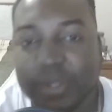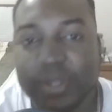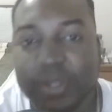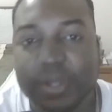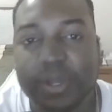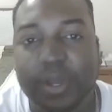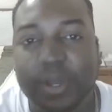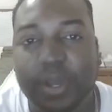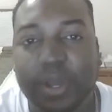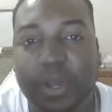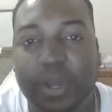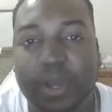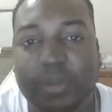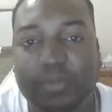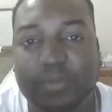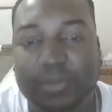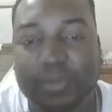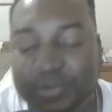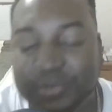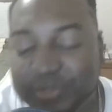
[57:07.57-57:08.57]

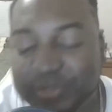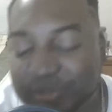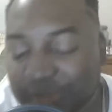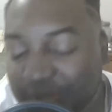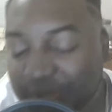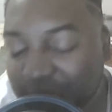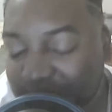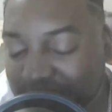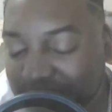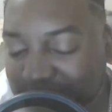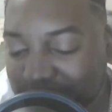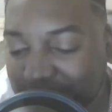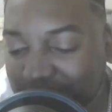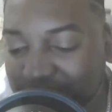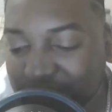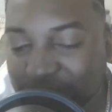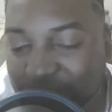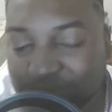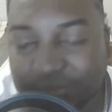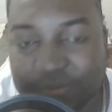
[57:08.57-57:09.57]
Those of y'all can
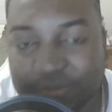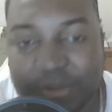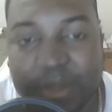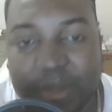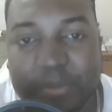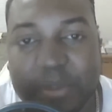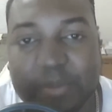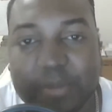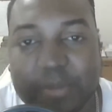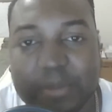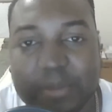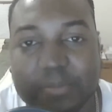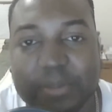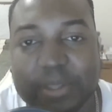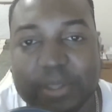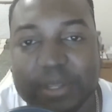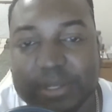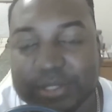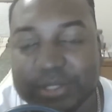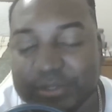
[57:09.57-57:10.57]
find me on that
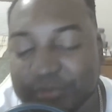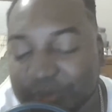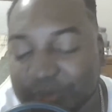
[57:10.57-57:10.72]
page. If you